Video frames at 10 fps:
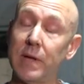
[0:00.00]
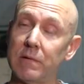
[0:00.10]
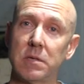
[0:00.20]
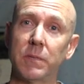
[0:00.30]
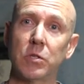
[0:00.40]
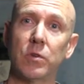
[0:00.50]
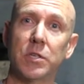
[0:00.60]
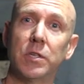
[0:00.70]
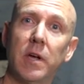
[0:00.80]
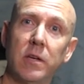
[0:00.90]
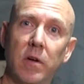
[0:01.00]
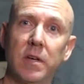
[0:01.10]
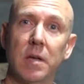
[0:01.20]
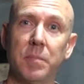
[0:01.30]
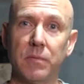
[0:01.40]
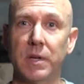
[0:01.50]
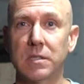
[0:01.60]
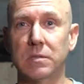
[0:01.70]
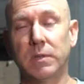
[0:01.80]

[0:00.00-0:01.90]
have some construction going on above us.